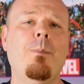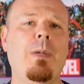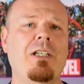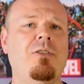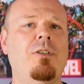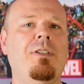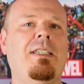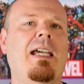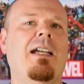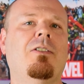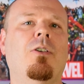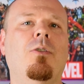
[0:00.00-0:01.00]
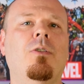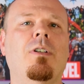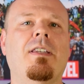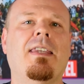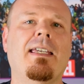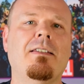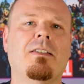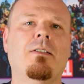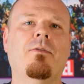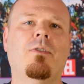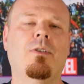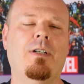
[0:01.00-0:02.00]
Make sure you tag Tonor and thank them
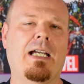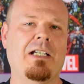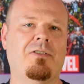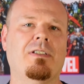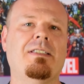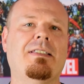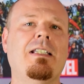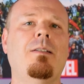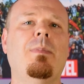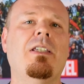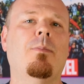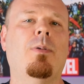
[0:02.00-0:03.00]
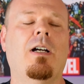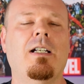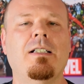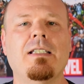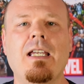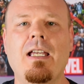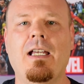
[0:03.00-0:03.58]
for actually sending me the product.